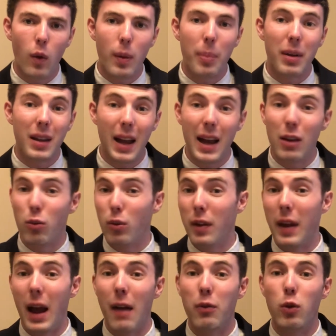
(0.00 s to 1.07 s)
place really
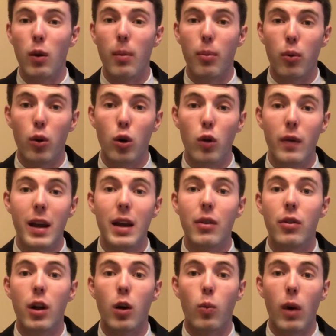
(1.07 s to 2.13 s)
they have to improve is
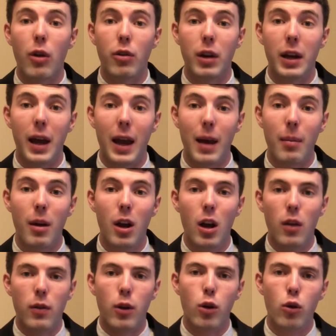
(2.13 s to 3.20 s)
their rushing game.
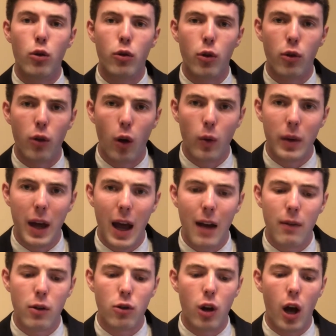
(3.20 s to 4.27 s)
The Hoosiers only
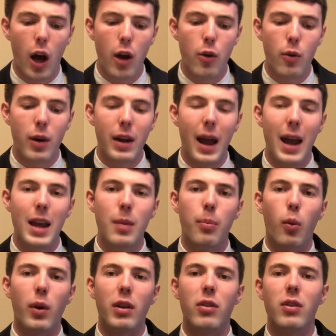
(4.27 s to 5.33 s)
averaged
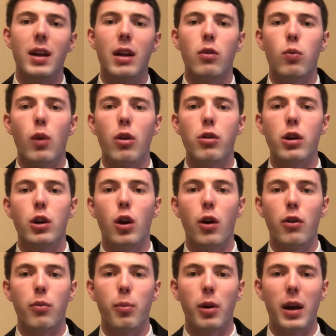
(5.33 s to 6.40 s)
108.6 rushing
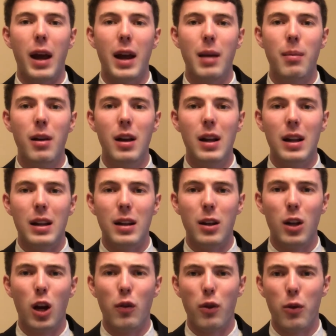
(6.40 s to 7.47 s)
yards per game, a
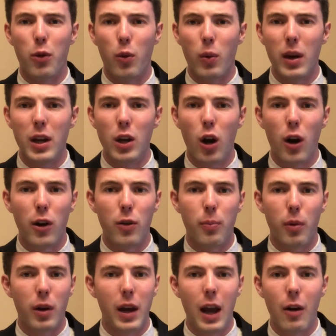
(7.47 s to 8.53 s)
little over 3 yards
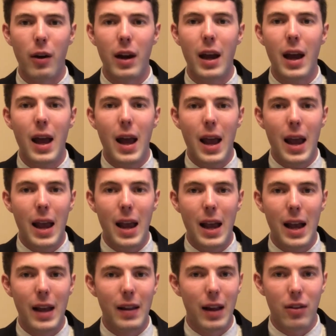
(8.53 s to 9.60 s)
per carry.
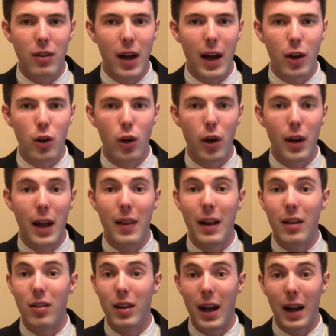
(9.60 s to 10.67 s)
That's not good, and
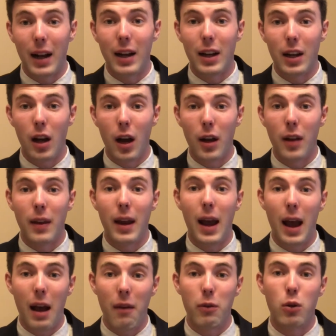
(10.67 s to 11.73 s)
that's not going to cut it. They
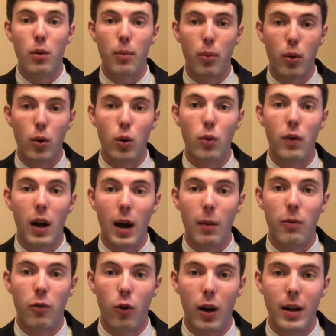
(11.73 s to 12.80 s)
have to improve
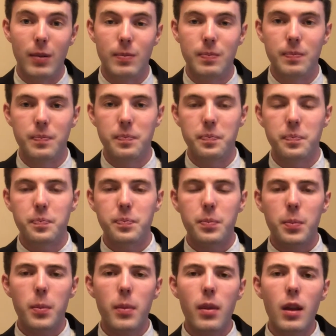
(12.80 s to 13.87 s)
up front.
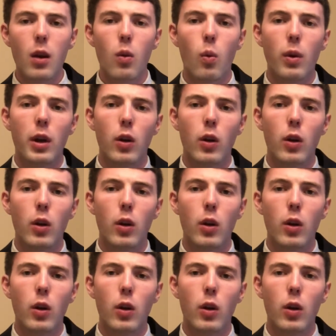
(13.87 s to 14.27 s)
When you